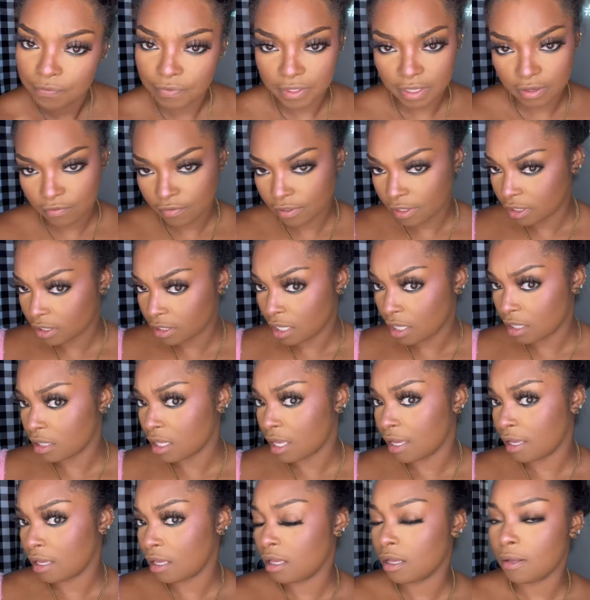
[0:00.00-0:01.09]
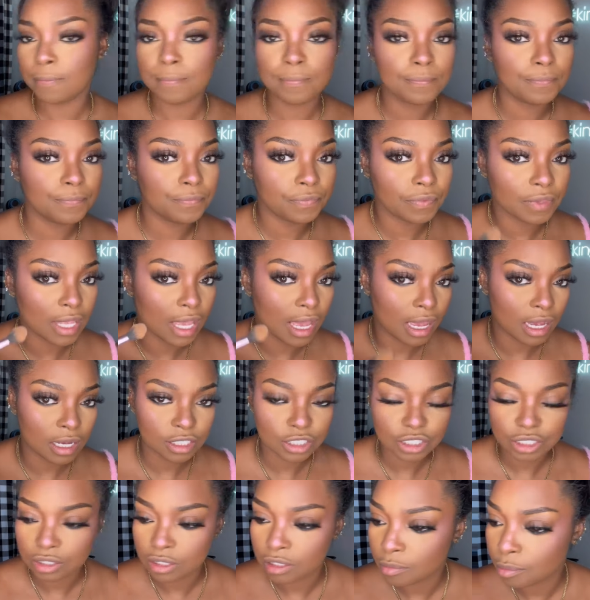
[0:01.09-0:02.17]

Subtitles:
if it's not like actually